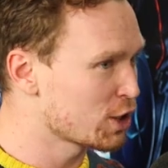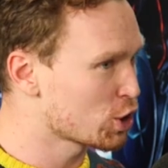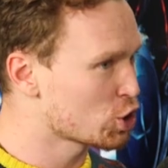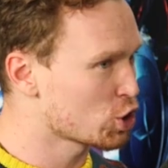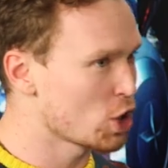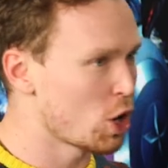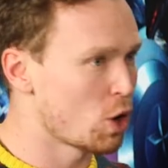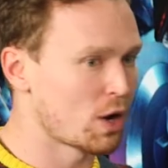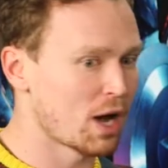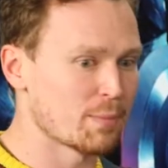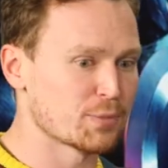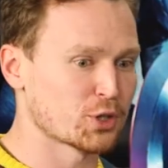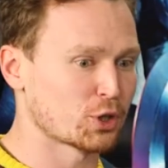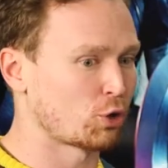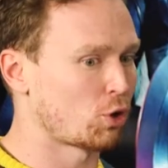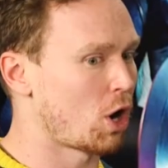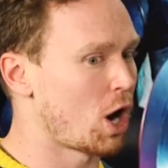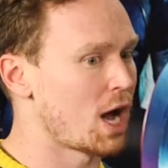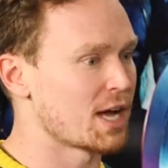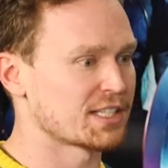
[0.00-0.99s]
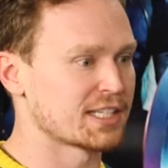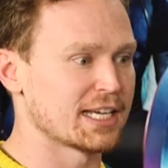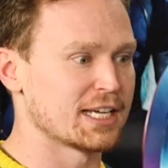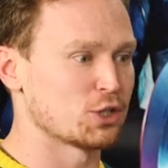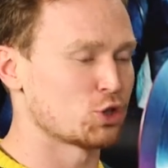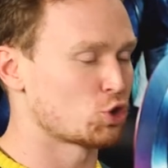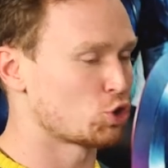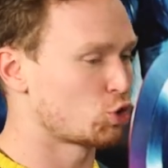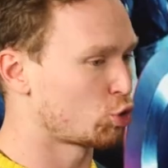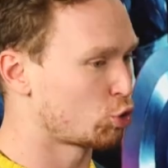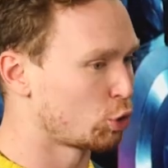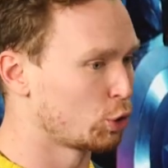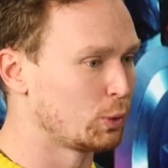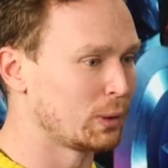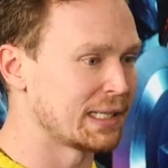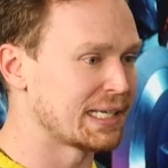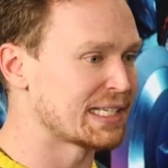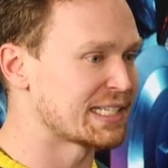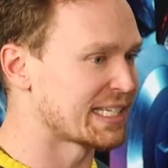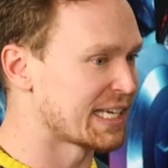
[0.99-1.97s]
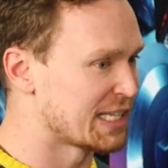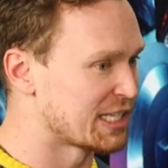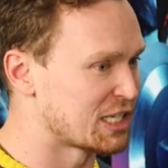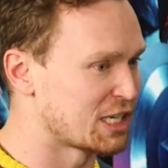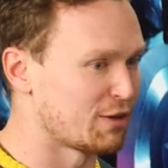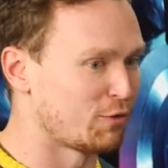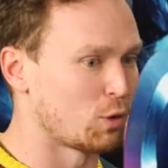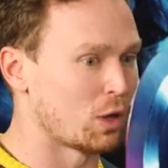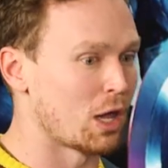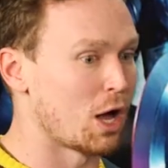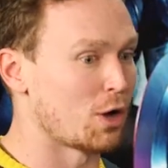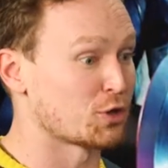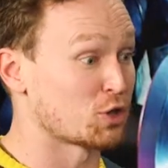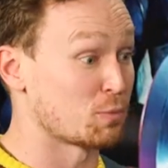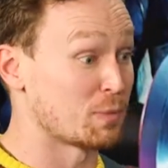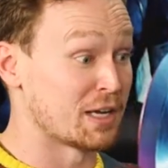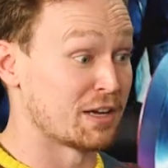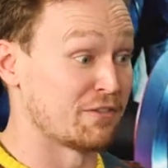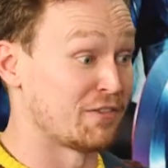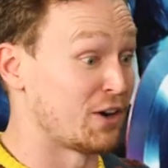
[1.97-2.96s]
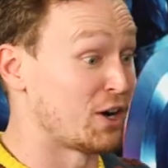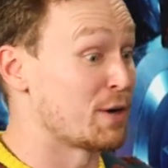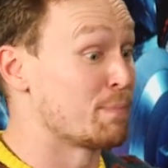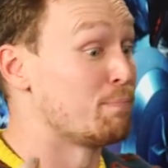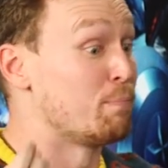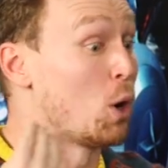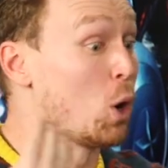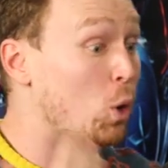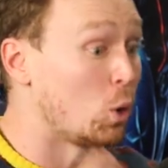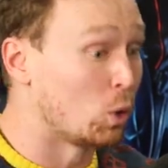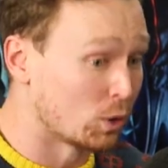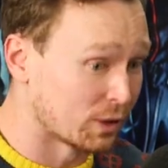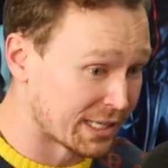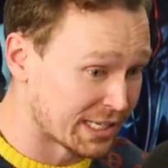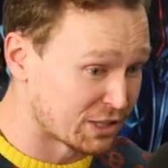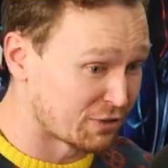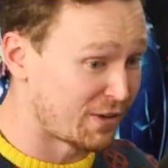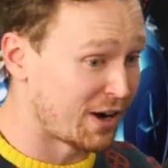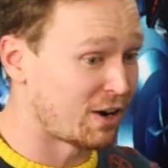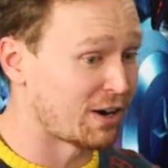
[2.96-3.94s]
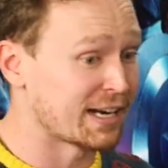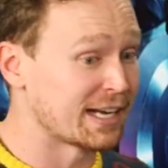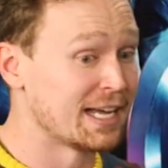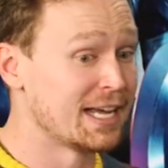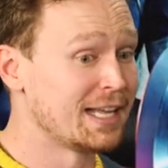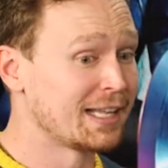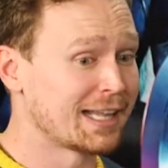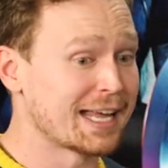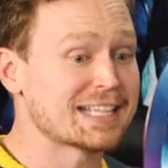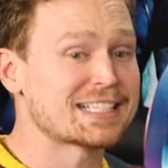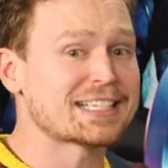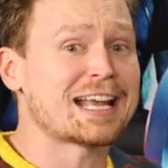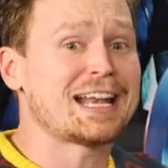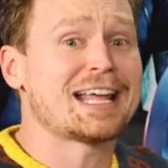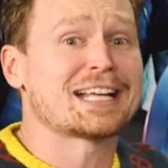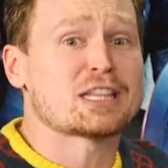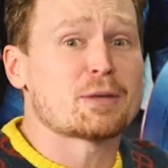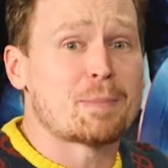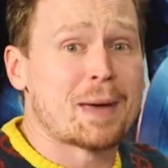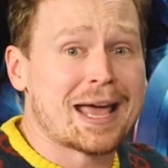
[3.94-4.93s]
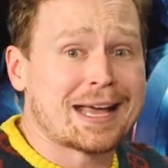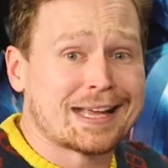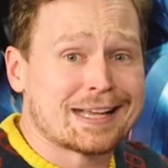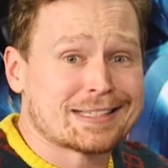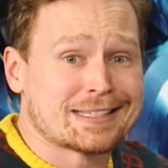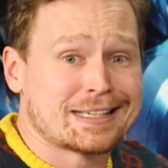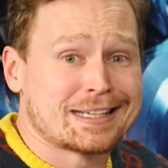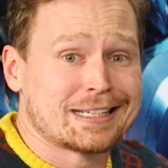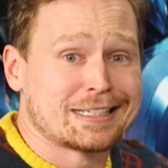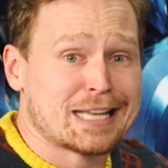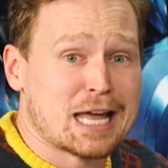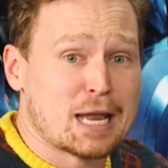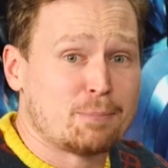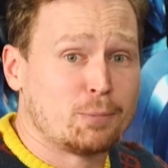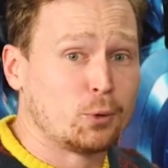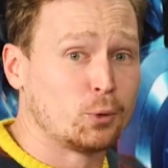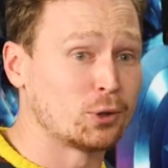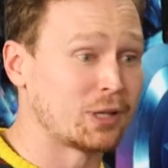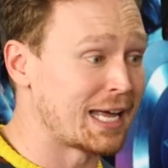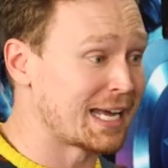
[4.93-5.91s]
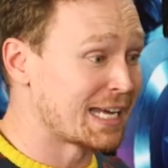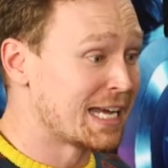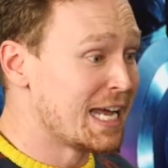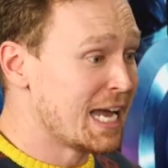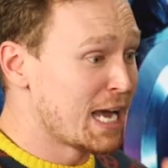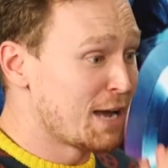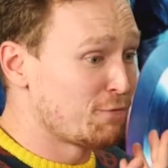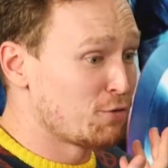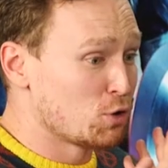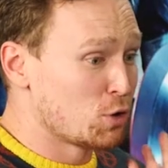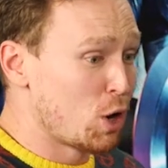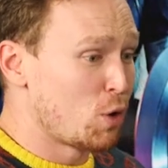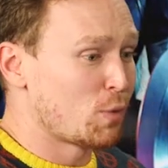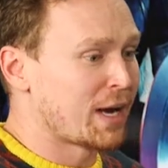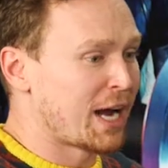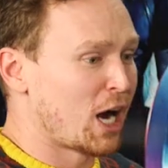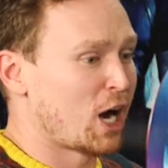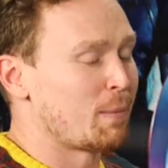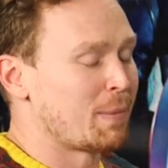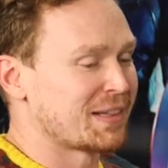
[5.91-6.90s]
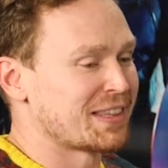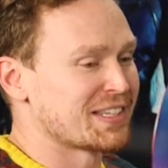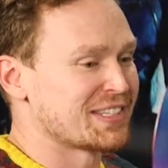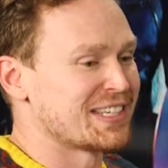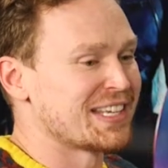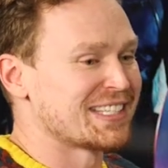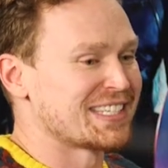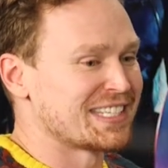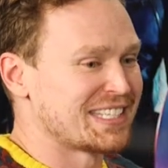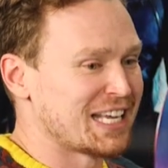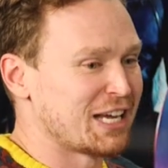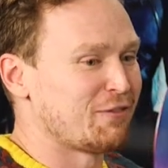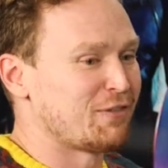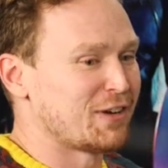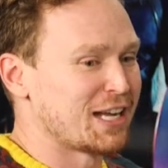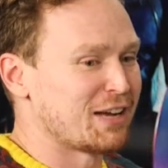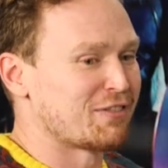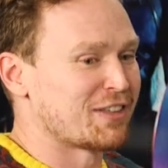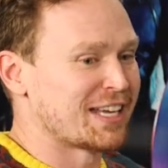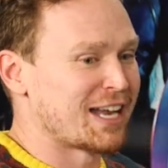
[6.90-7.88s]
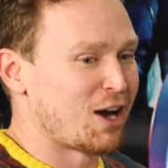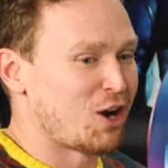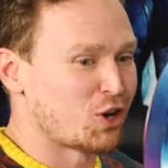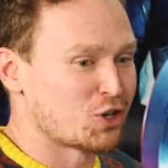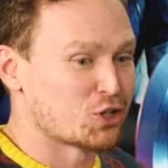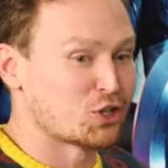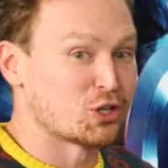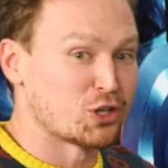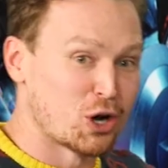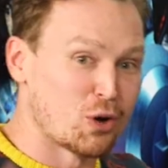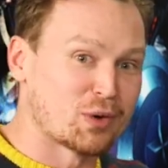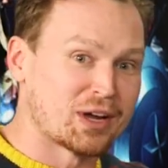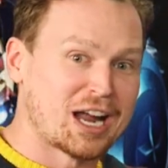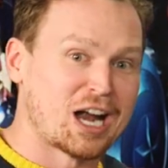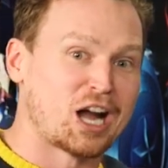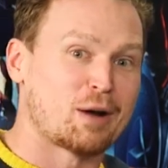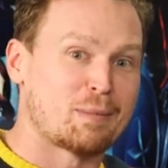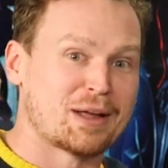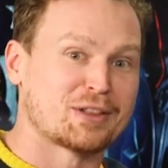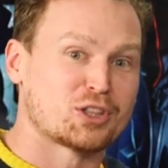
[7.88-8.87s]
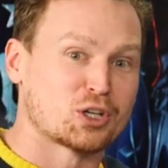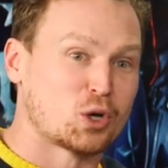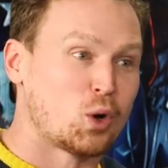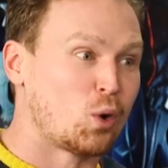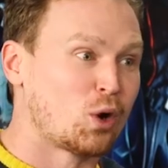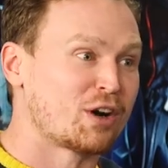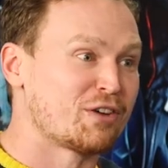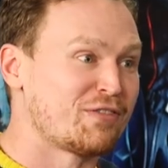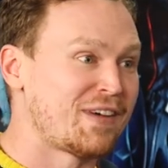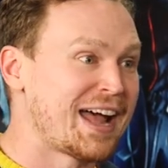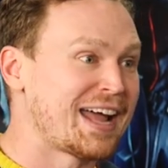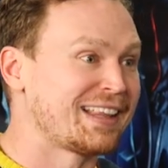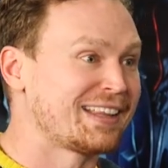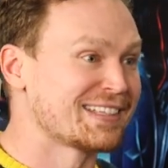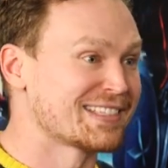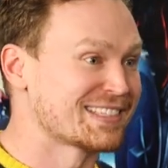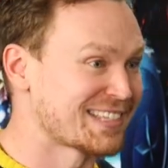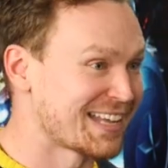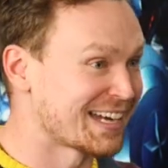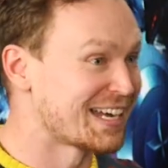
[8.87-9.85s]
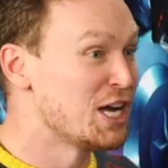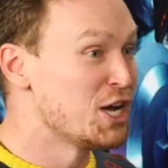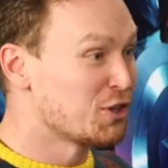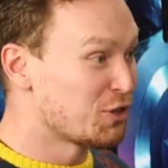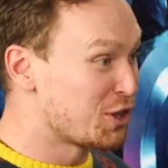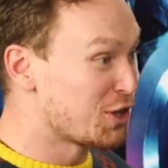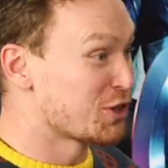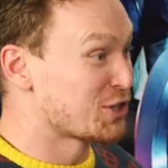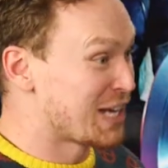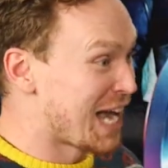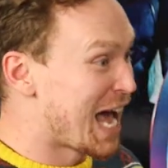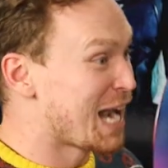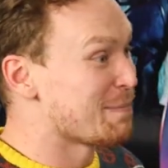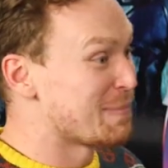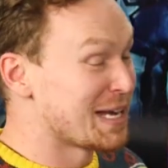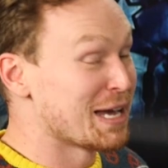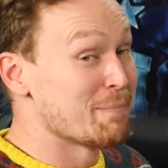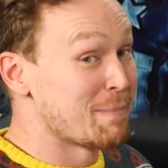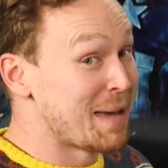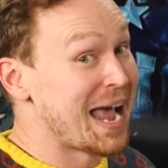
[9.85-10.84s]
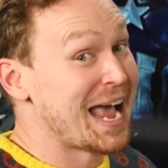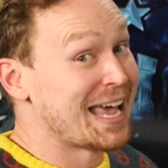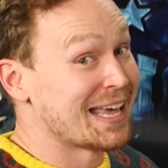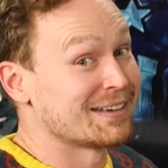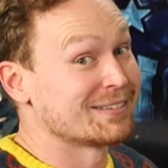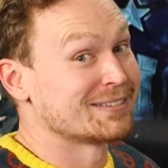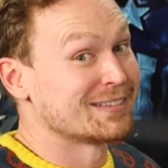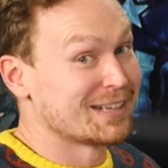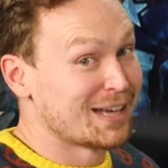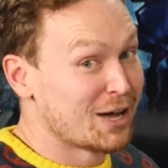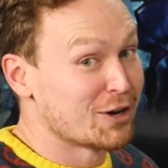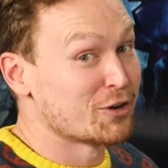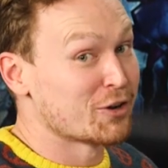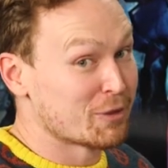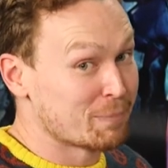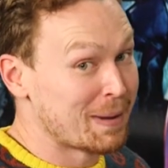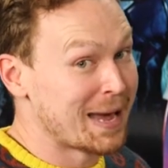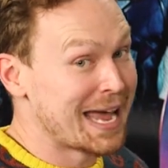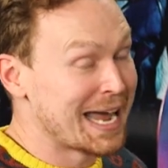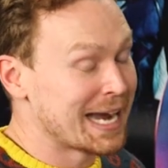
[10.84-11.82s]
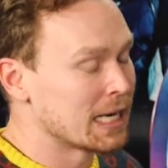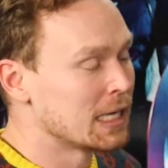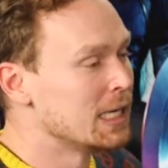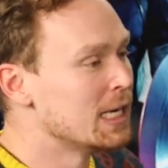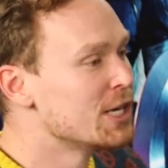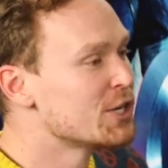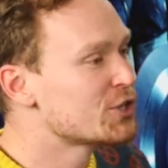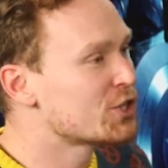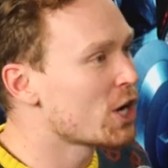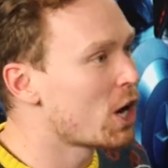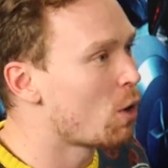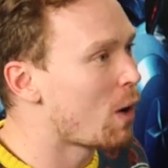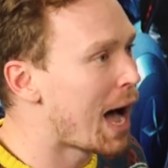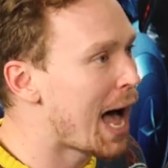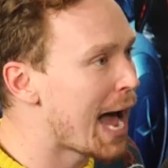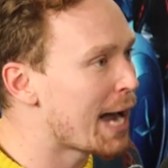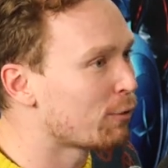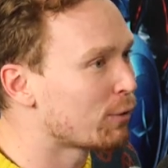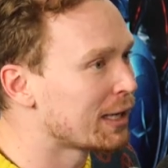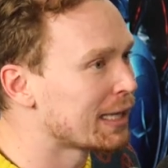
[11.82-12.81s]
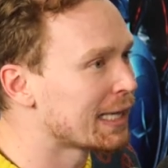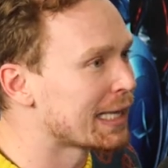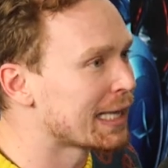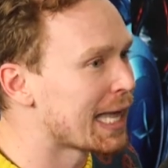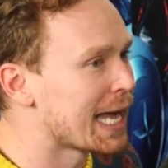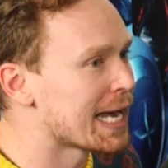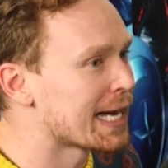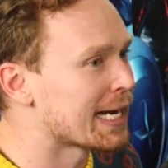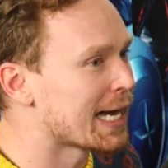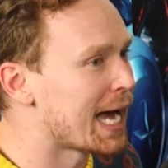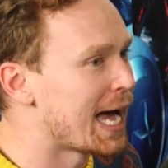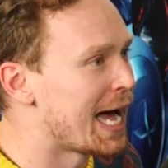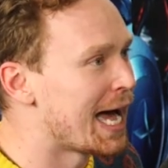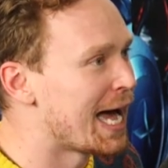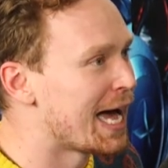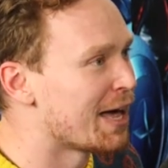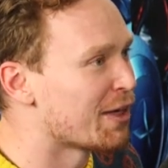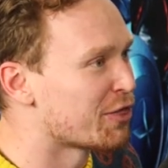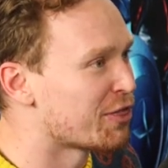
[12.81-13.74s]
this show comes across is truly sensitive while also being very bold. It's very like it's kind of like the pegging scene in Deadpool. Like if you don't care about the sensitivity of the character, you don't care about the gore and violence. Like there's got to be a man under the peg. So I really like uh,